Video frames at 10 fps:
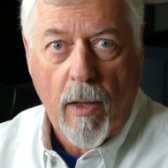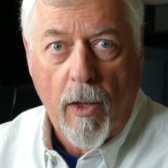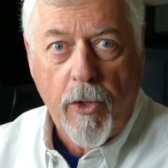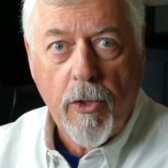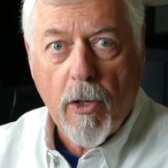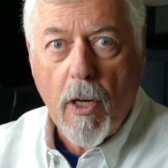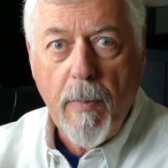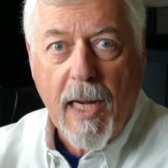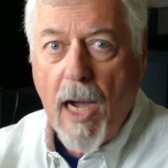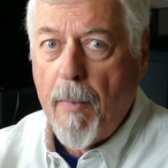you're going to
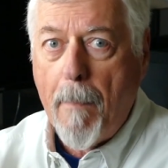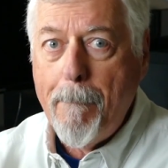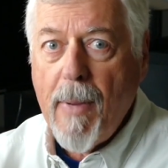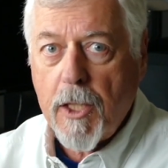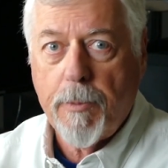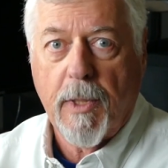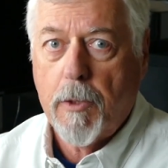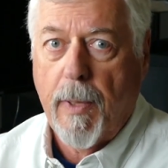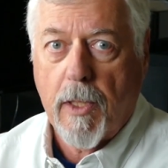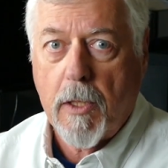become a much, much
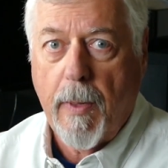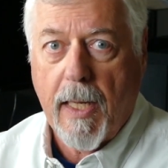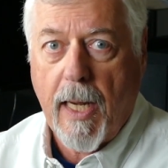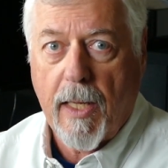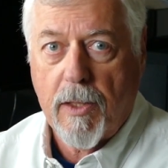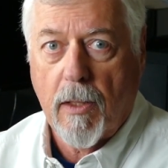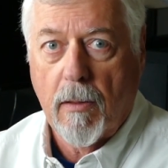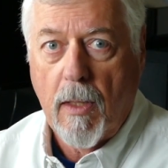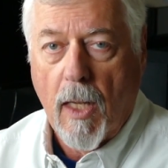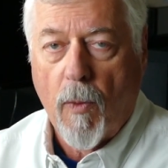better spey caster.
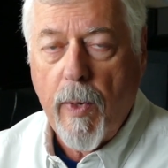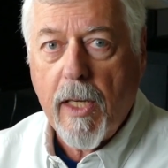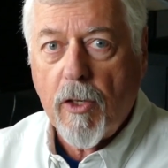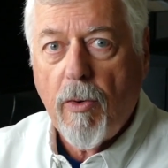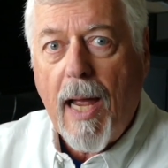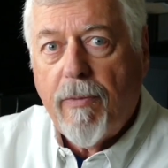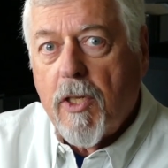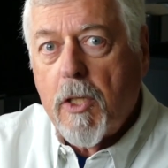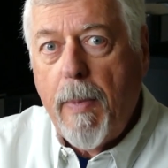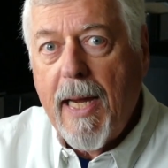And we can graft a
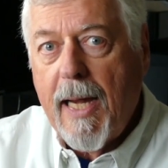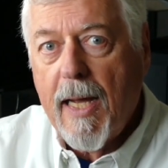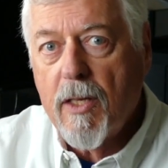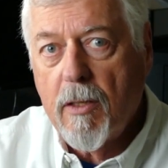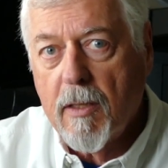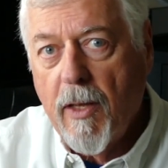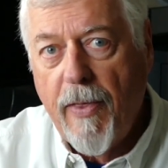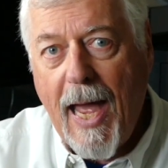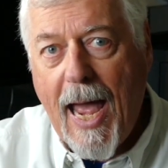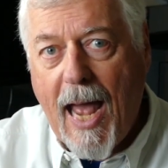spey cast onto
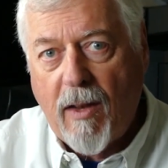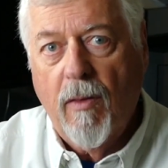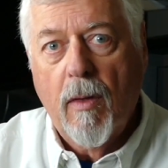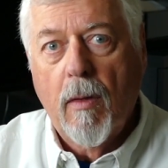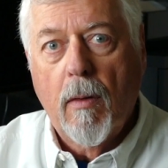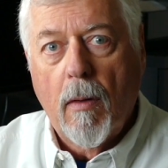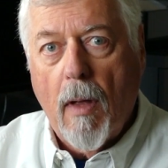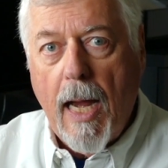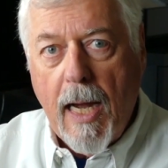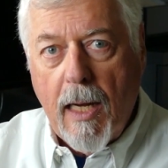that,
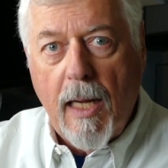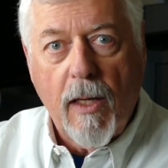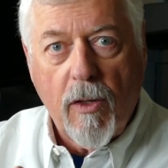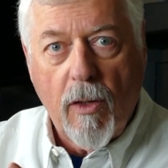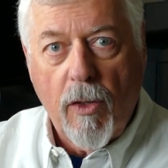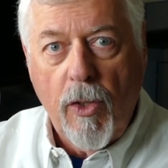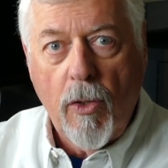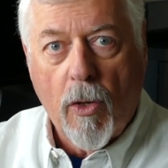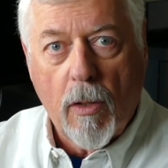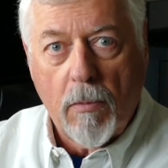and
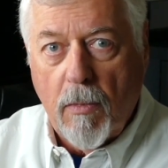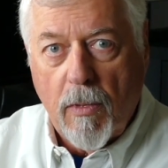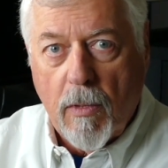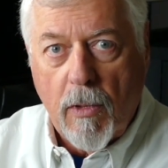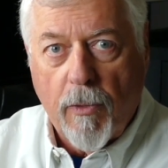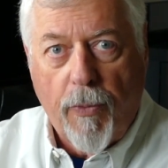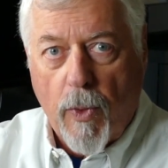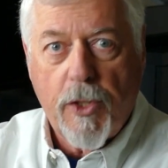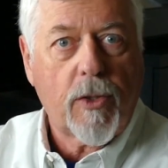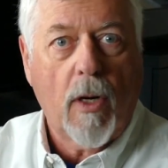your
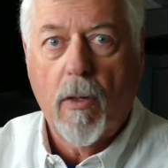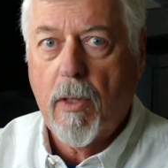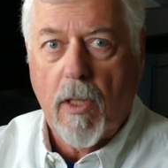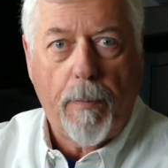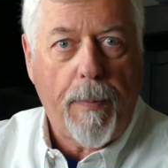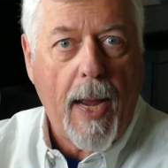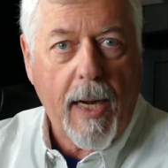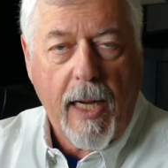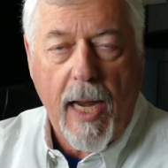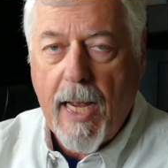forward stroke, your
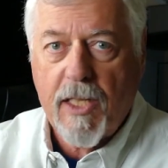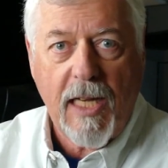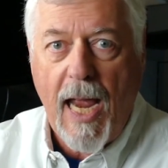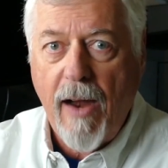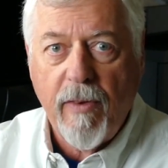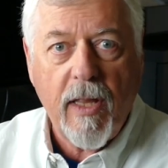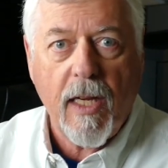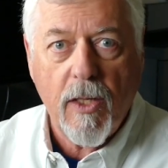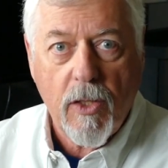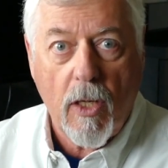back cast,
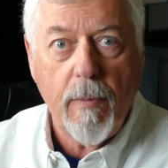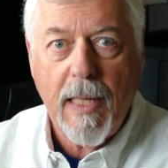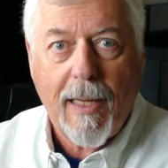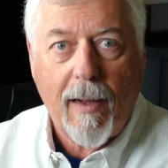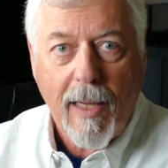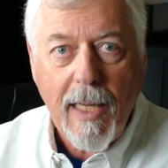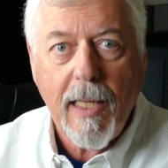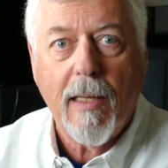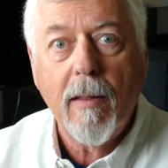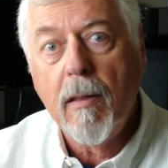everything is going to be
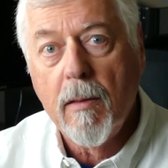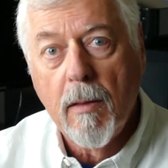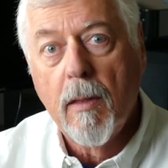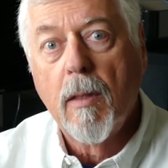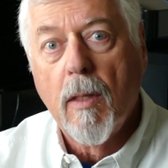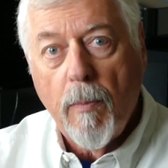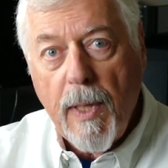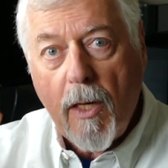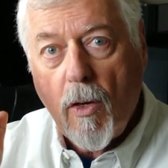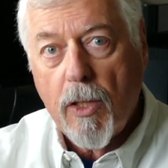clean,
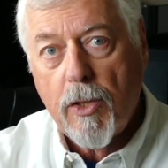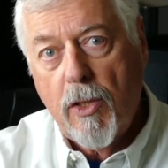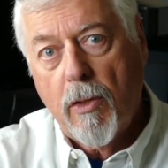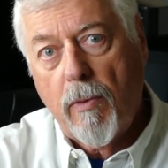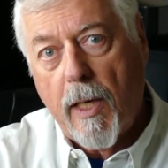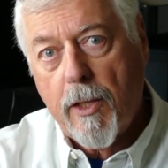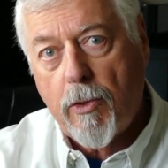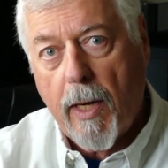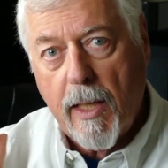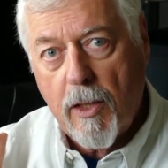because your rod is
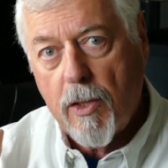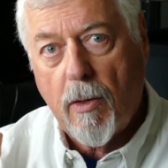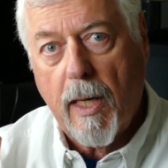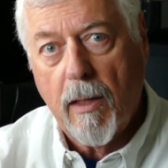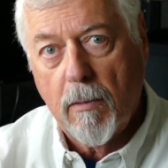tracking straight.